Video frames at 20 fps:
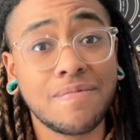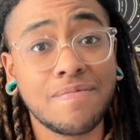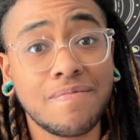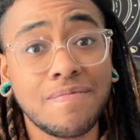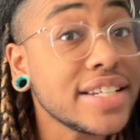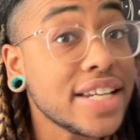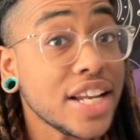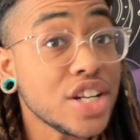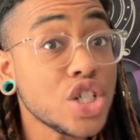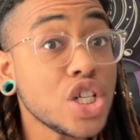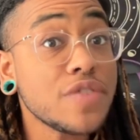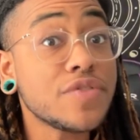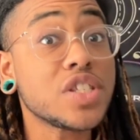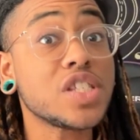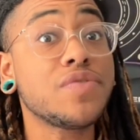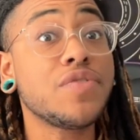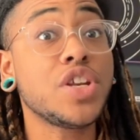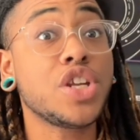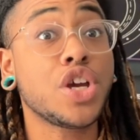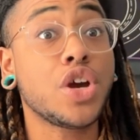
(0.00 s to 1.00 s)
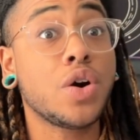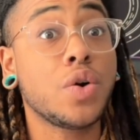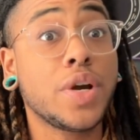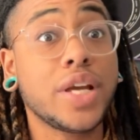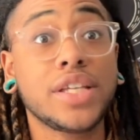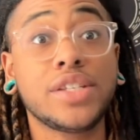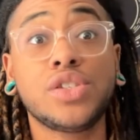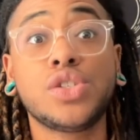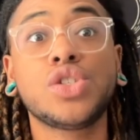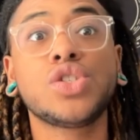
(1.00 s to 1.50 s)
The intention of this video
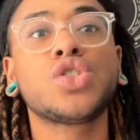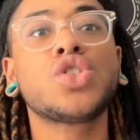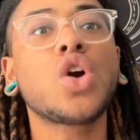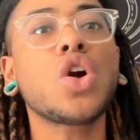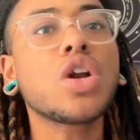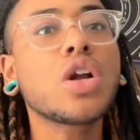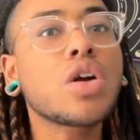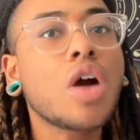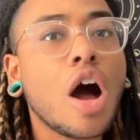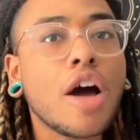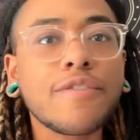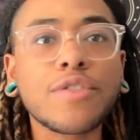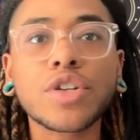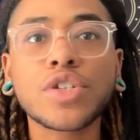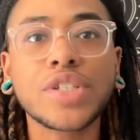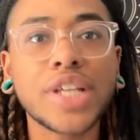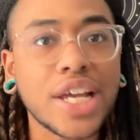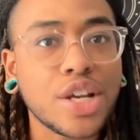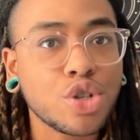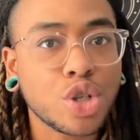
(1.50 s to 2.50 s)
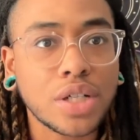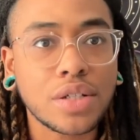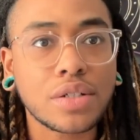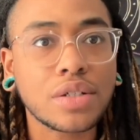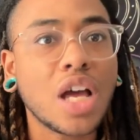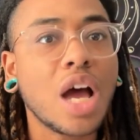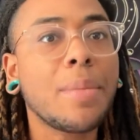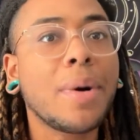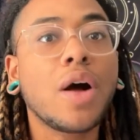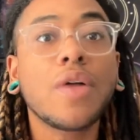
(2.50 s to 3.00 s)
is to start a
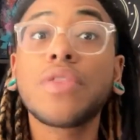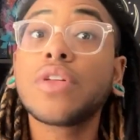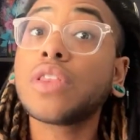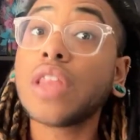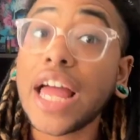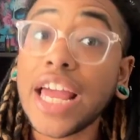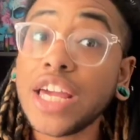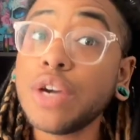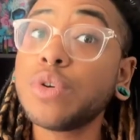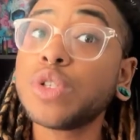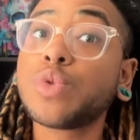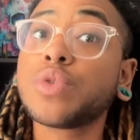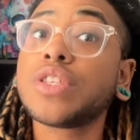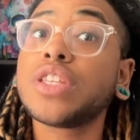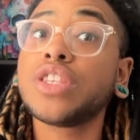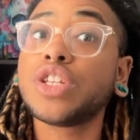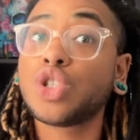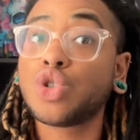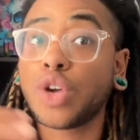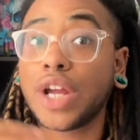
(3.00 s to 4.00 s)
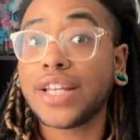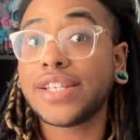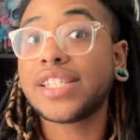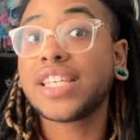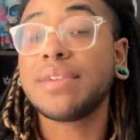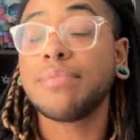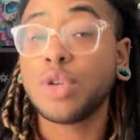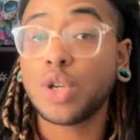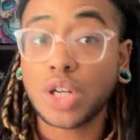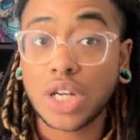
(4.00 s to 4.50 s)
conversation about the language within the trans
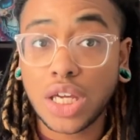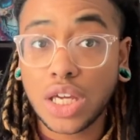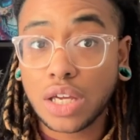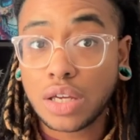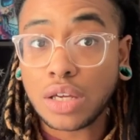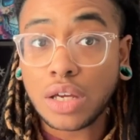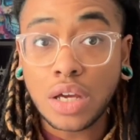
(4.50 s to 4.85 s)
community,